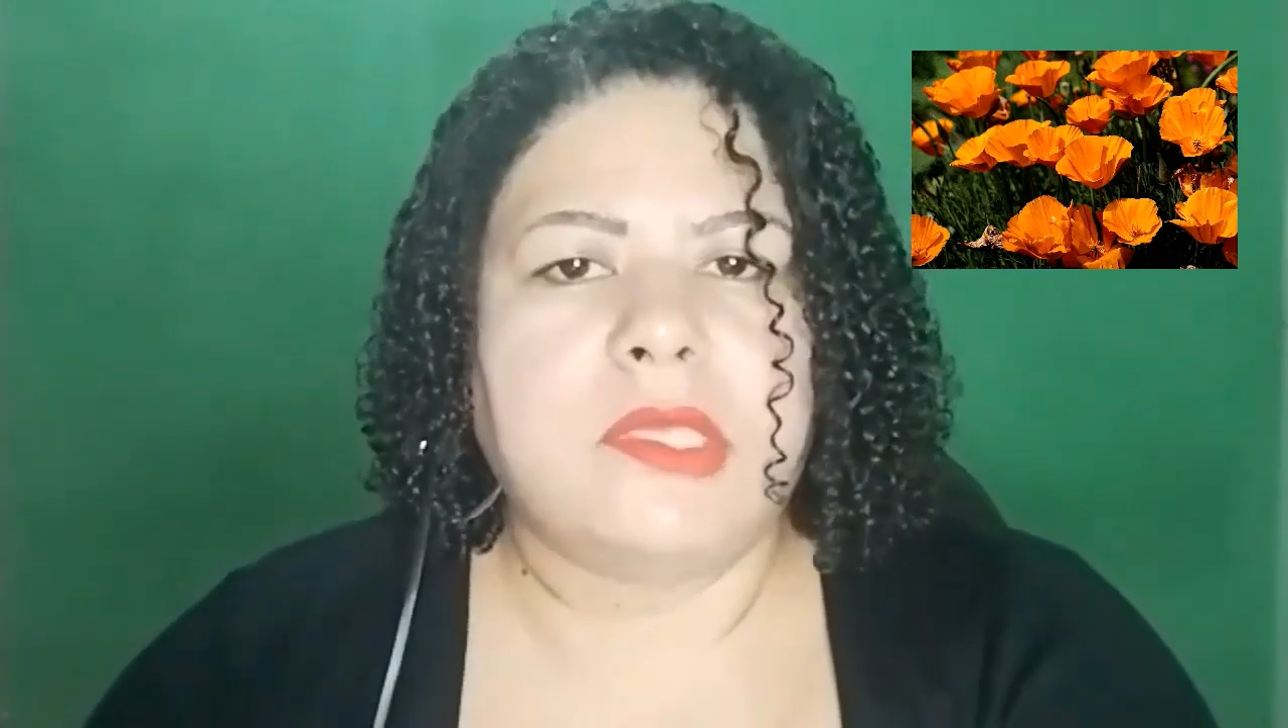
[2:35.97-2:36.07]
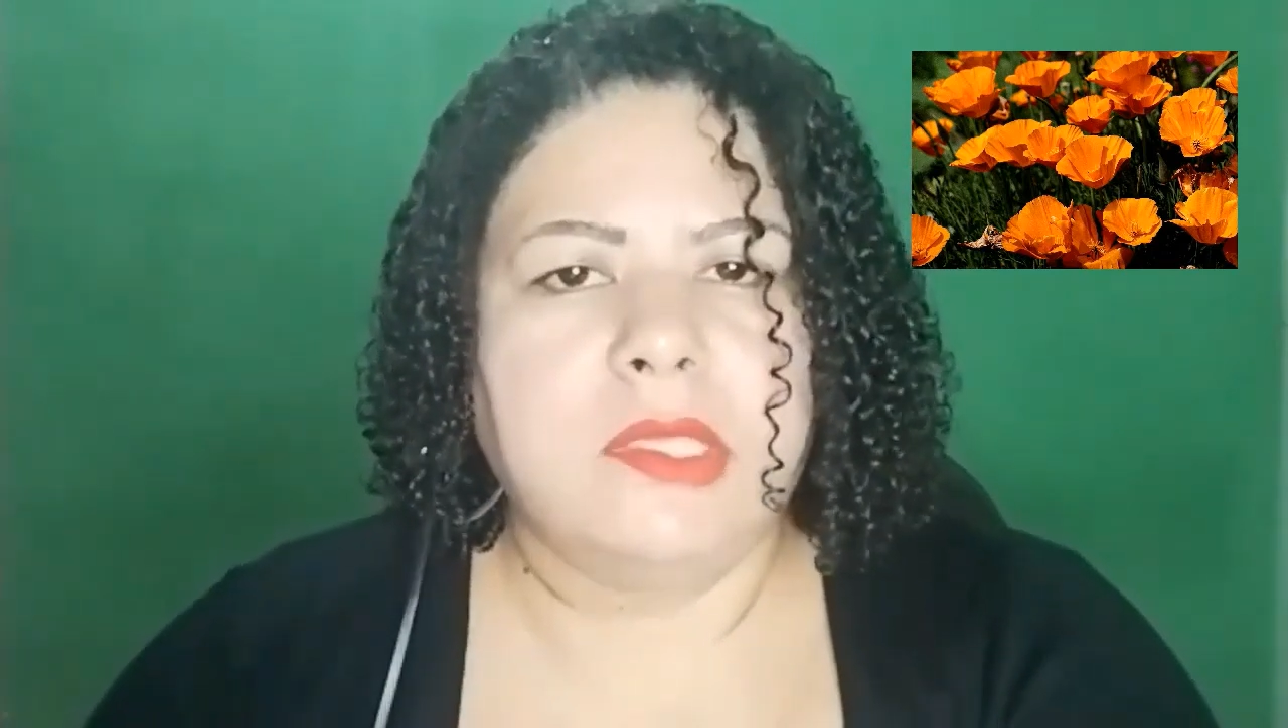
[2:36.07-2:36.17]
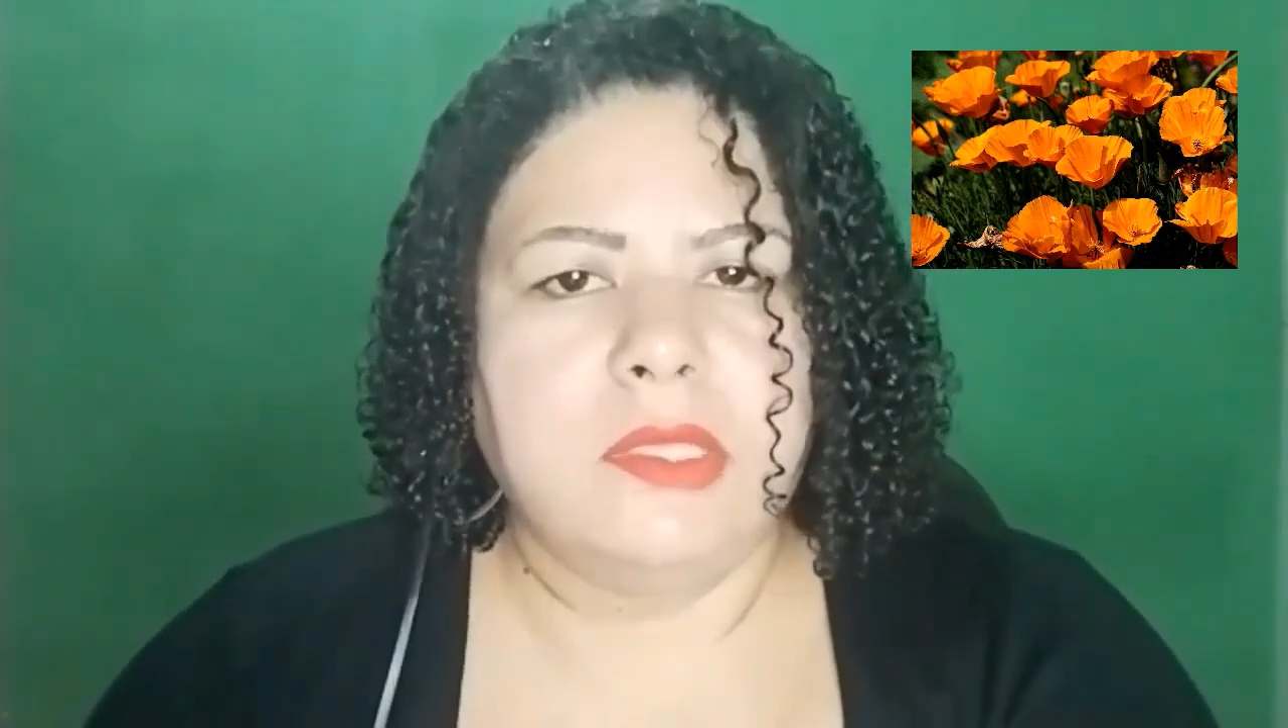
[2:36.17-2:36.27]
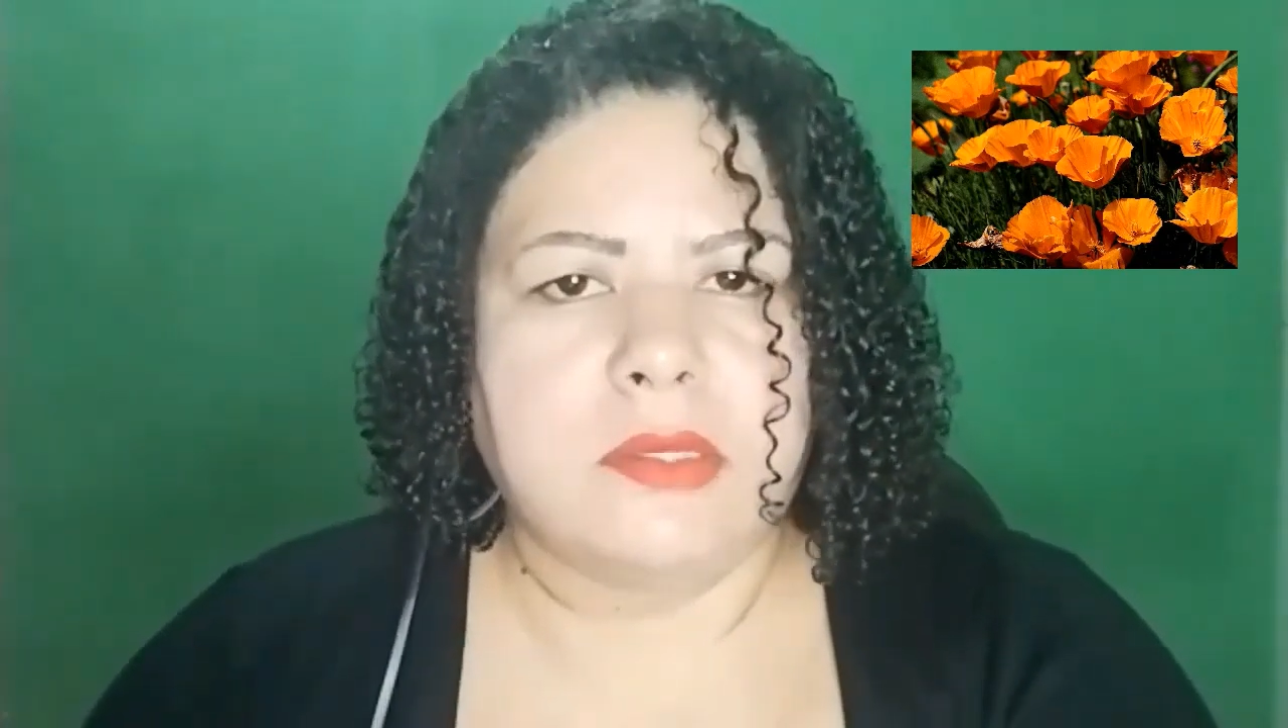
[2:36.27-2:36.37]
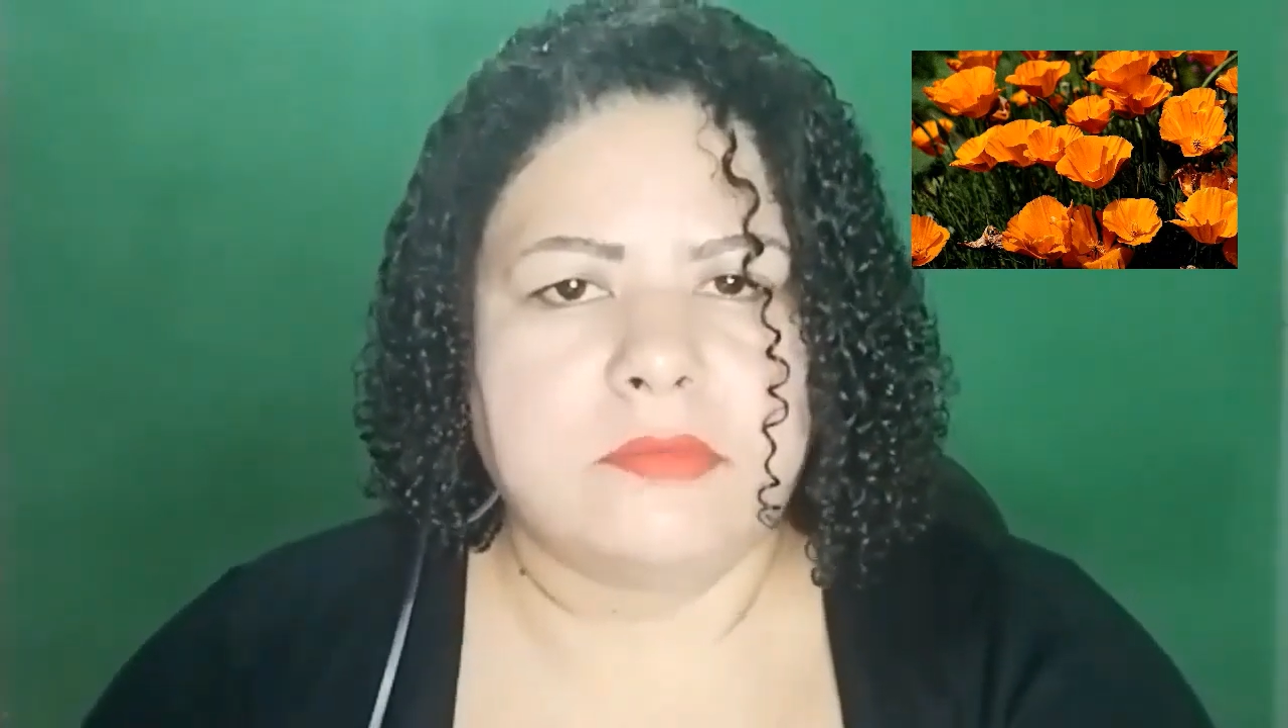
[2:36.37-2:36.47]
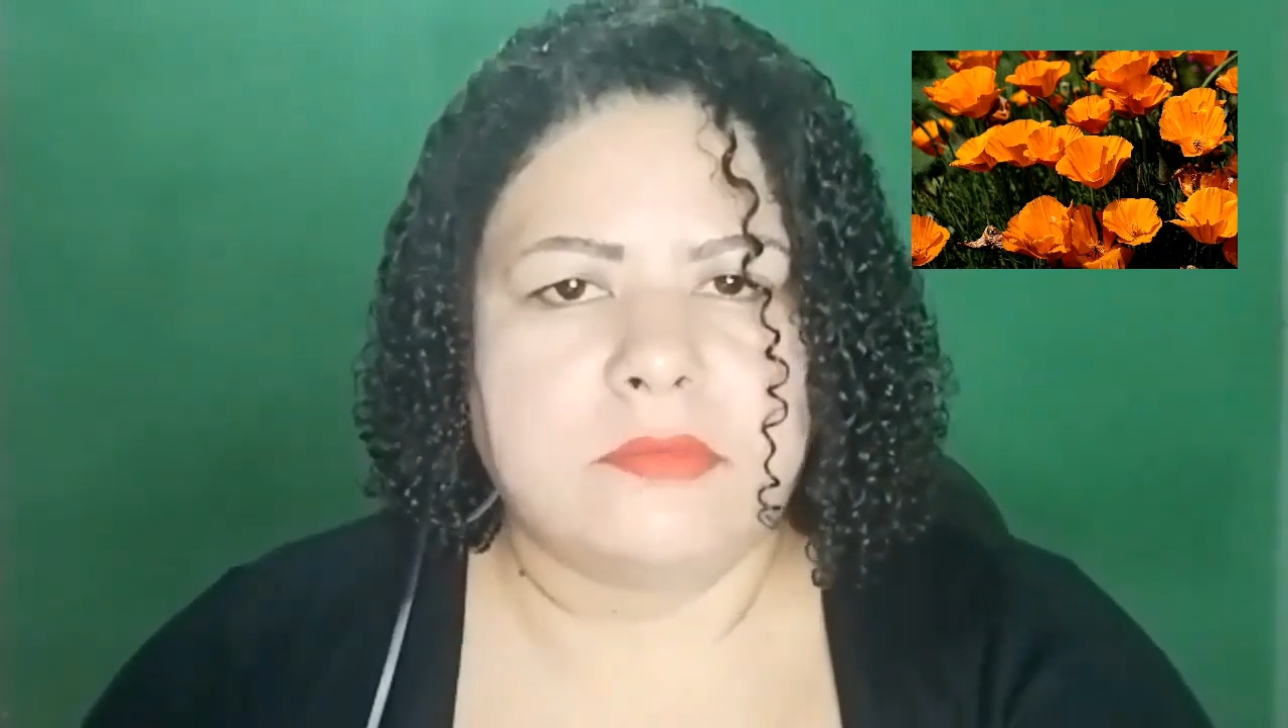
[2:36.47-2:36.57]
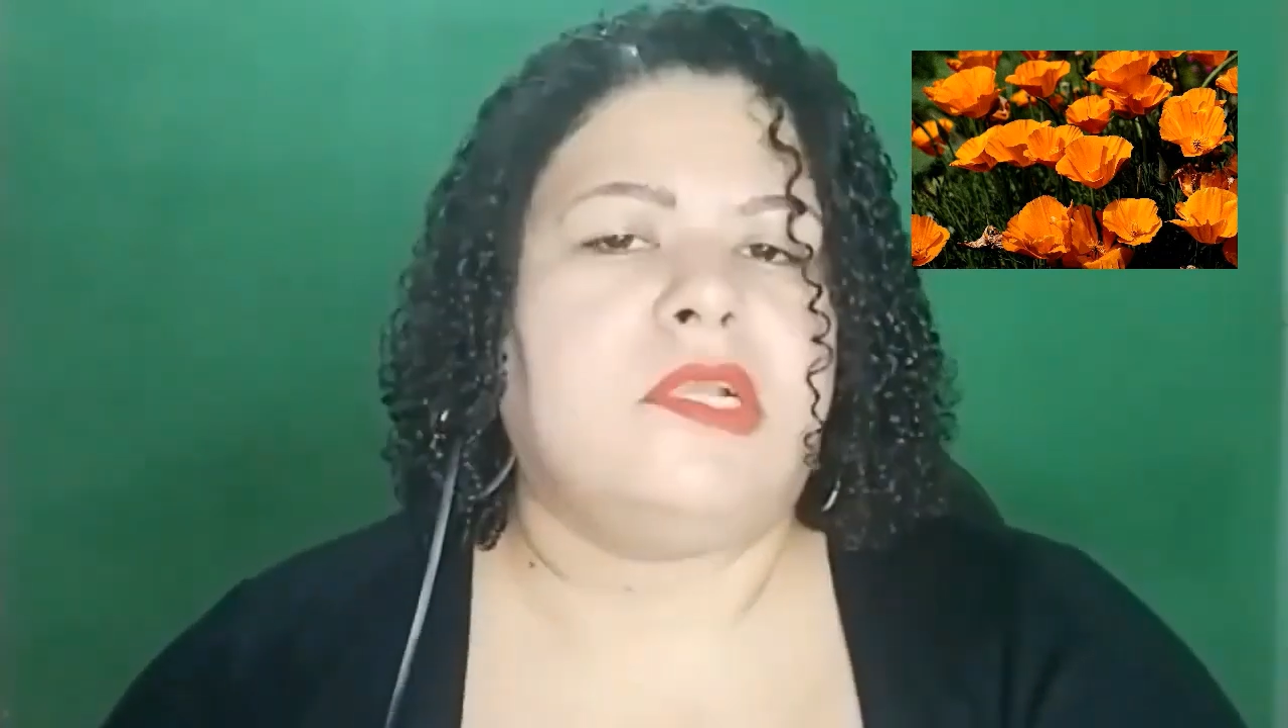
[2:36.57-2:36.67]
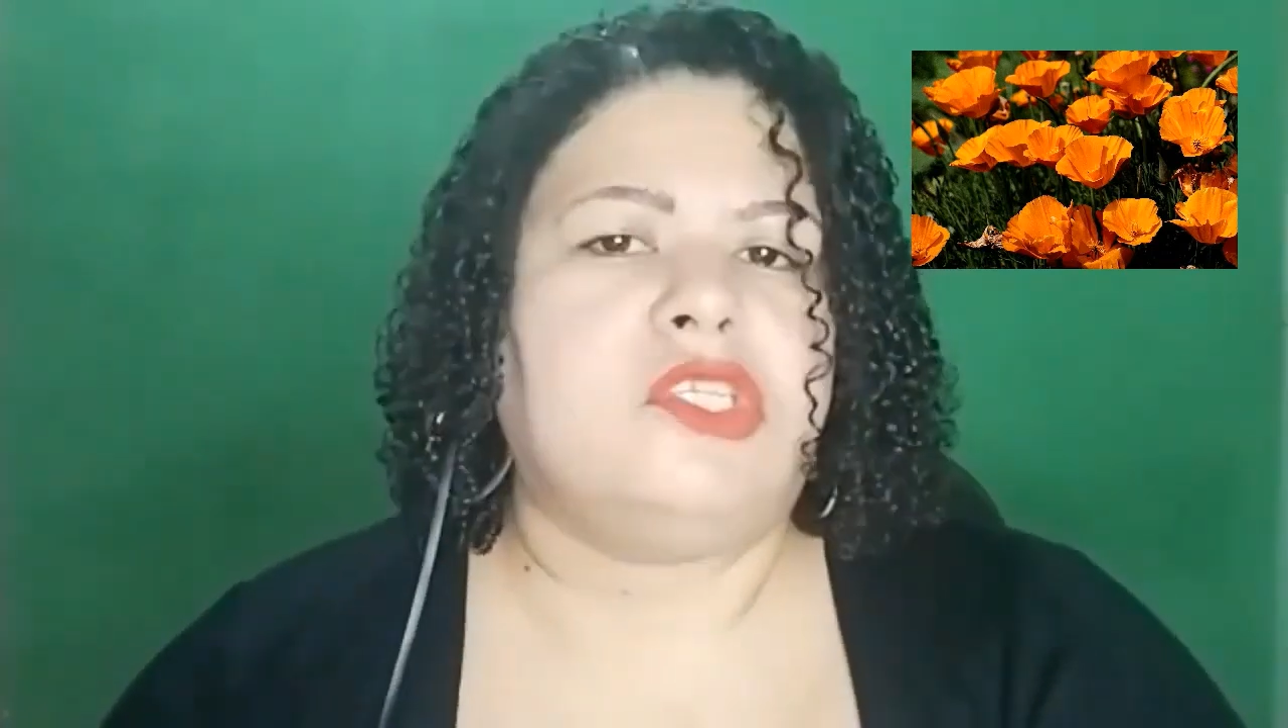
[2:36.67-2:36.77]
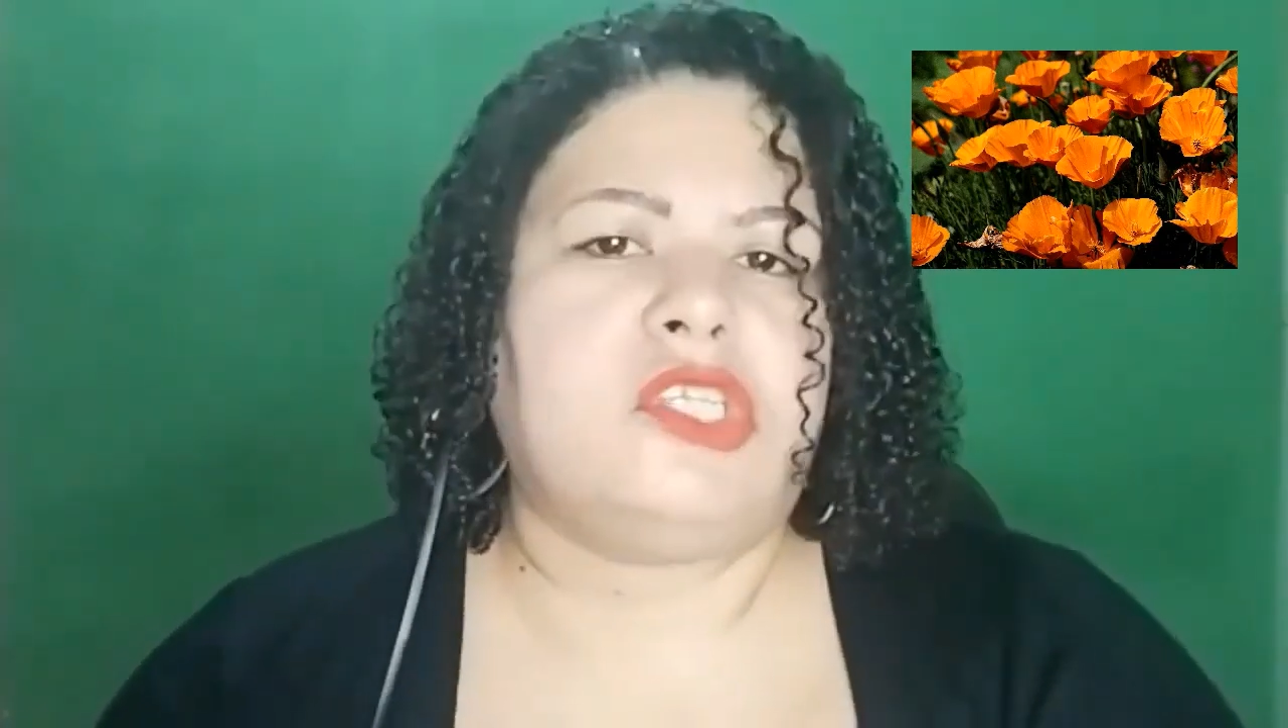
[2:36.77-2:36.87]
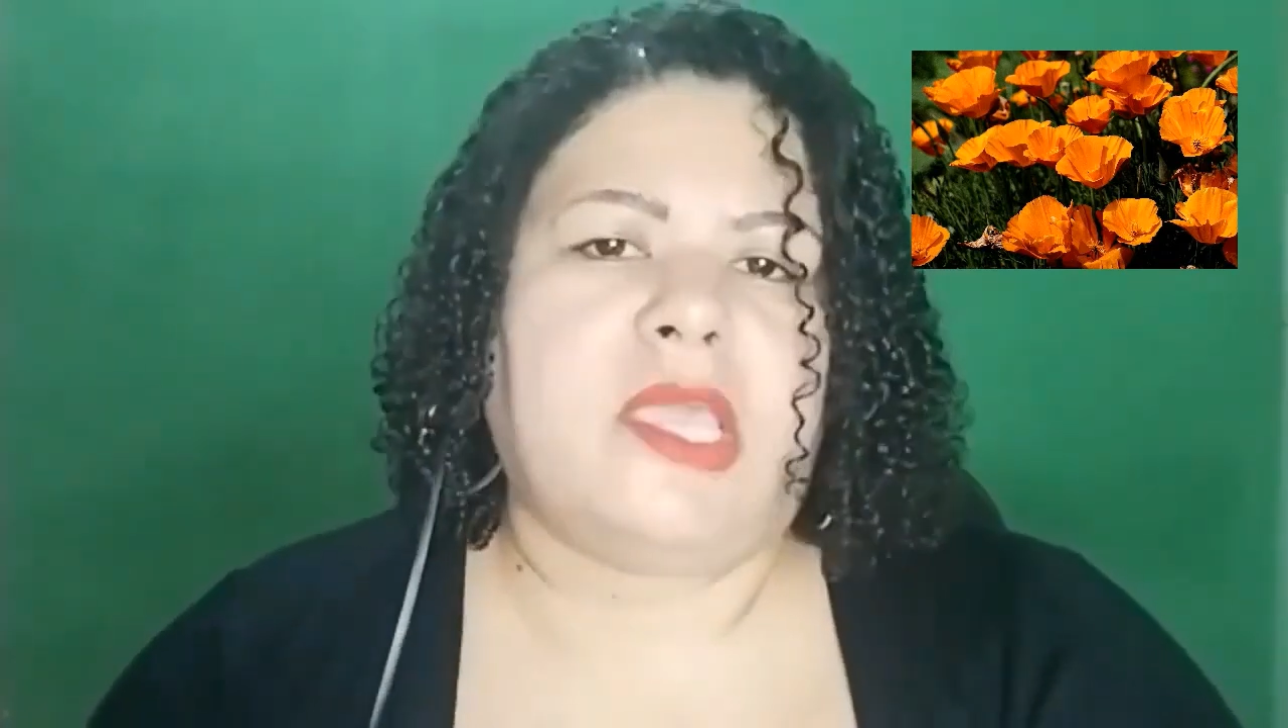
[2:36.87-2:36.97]
already
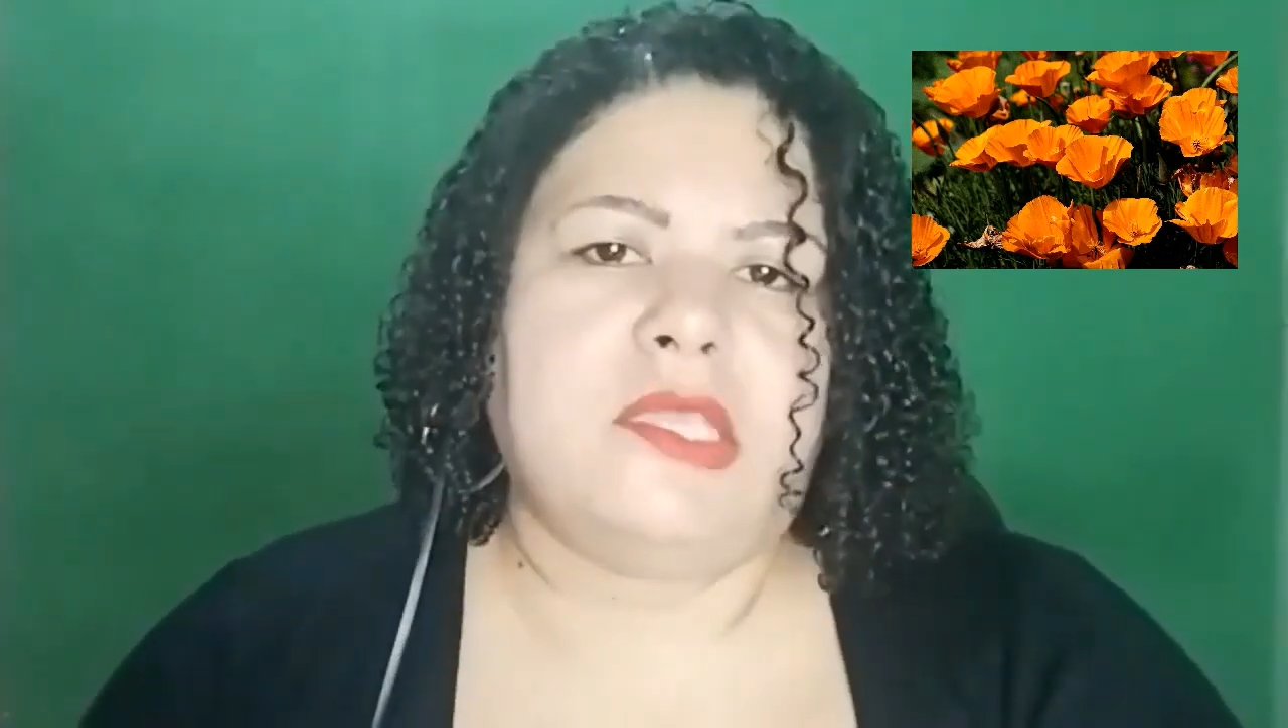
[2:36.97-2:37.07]
able